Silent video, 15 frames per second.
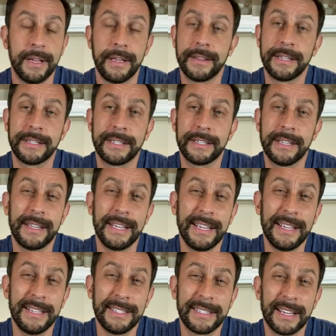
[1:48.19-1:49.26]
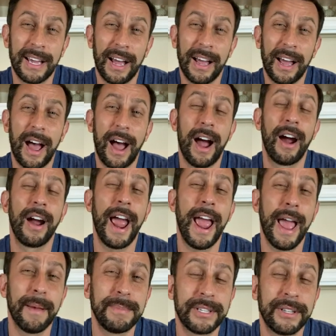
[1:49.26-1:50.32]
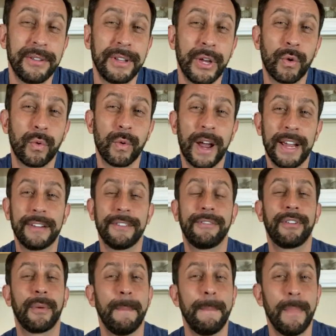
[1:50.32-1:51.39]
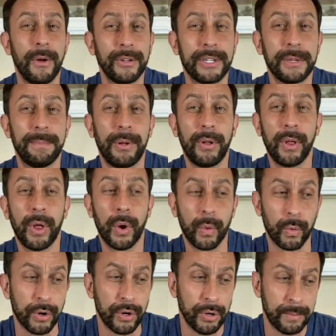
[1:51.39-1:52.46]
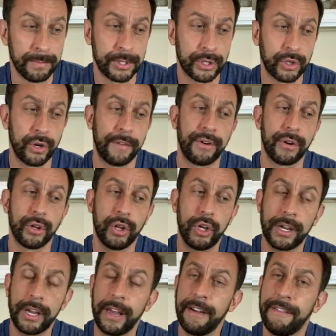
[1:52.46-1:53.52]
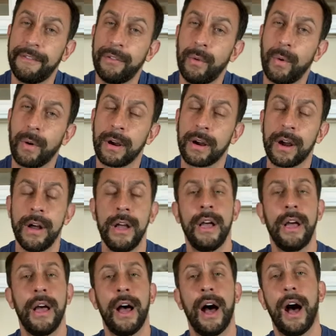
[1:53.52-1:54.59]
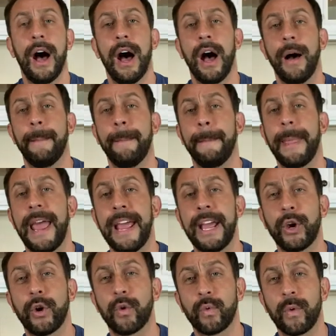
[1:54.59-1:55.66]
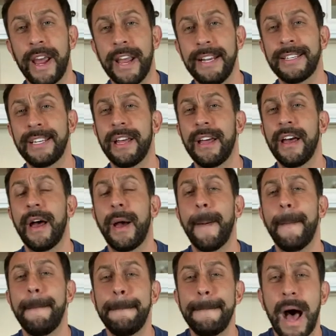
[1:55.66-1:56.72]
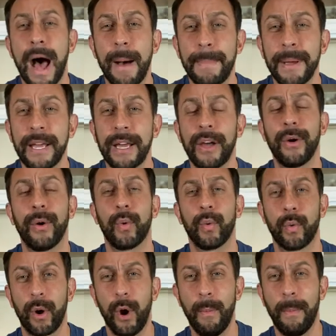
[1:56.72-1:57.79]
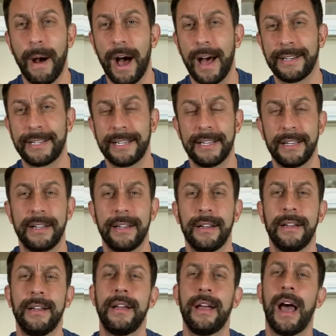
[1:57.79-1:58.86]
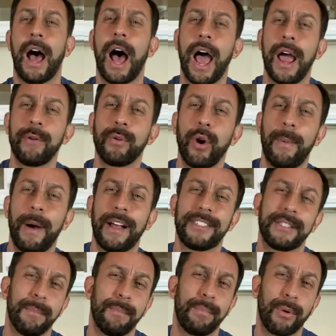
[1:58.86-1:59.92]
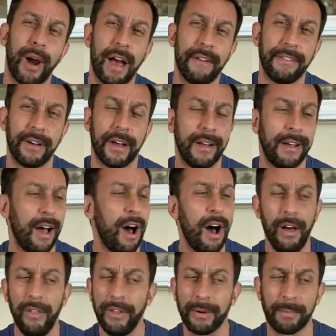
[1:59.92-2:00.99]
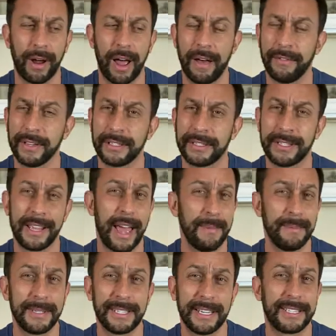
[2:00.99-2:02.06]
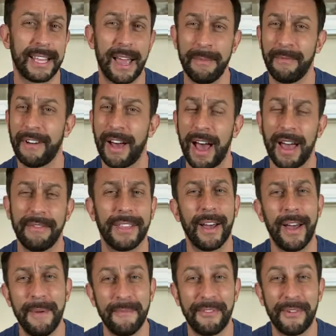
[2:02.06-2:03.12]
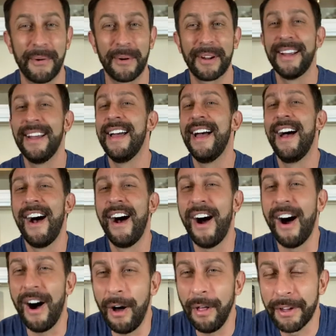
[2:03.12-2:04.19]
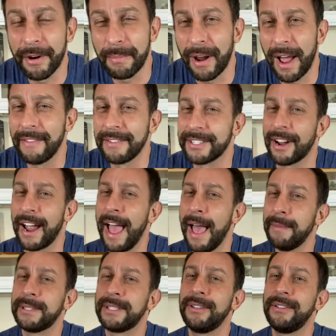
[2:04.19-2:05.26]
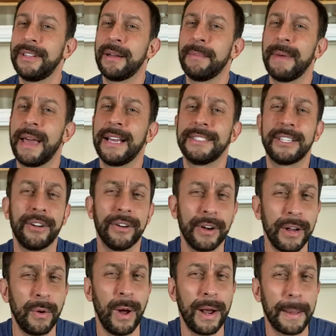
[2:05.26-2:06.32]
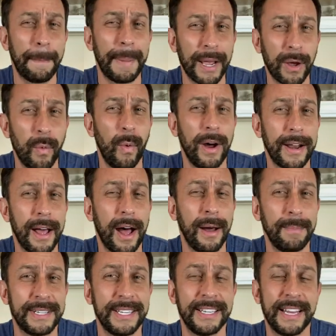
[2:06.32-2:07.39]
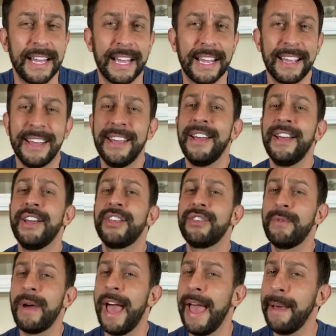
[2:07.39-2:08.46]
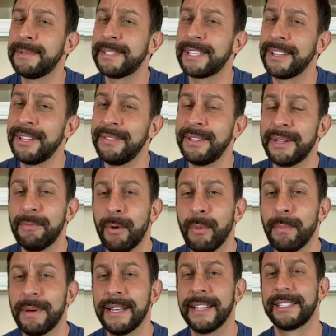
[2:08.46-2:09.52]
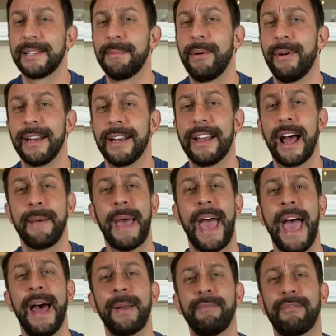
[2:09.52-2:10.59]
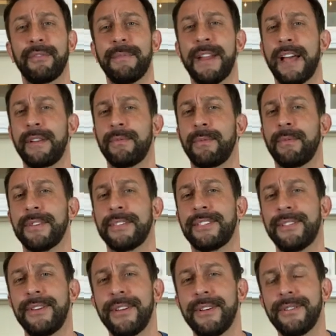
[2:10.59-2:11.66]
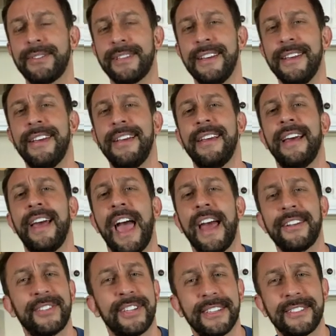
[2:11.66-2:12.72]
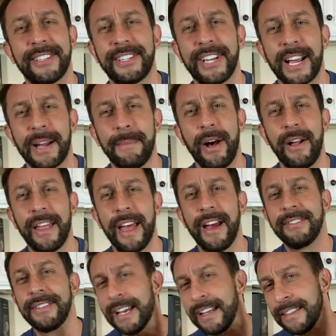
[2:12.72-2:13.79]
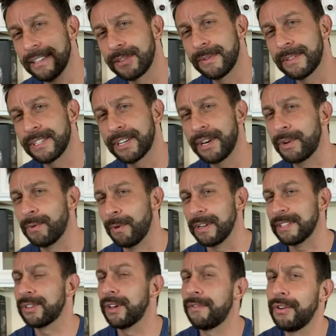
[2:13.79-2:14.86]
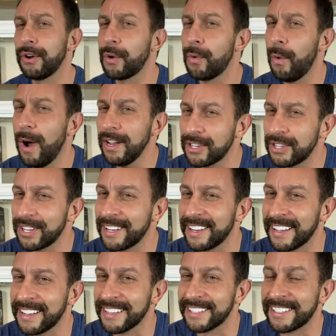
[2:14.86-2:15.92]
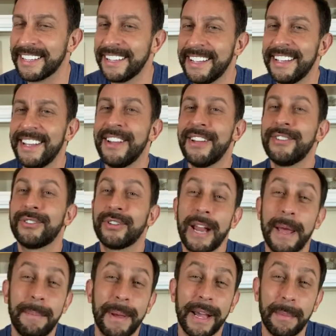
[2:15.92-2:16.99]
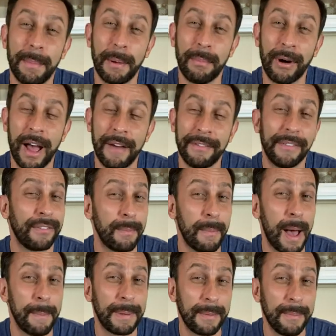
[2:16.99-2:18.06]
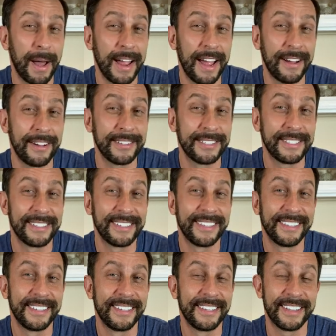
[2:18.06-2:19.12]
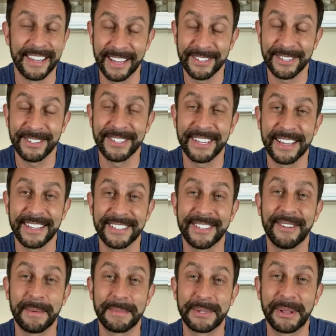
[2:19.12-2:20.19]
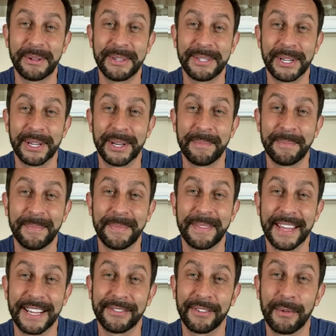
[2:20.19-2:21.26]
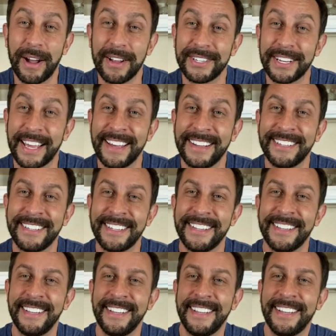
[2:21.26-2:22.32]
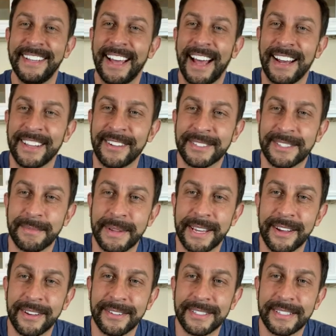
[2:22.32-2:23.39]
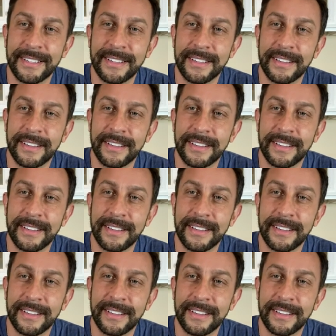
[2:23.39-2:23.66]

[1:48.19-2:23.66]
These are absolutely great for multiple rooms. So if you're looking for a great mopping robot, iRobot's Braava, all their Braavas, the M6, the M5, M4, all their Braavas are absolutely amazing. You're gonna wanna pick one up today. You absolutely won't be disappointed. I'm Adam from 911 Studios. Had a chance to check them all out, and this one's a good one. So if your question is, should I pick up a Braava for mopping my house? The answer is yes, you absolutely should. Thanks for watching, and adios, amigos.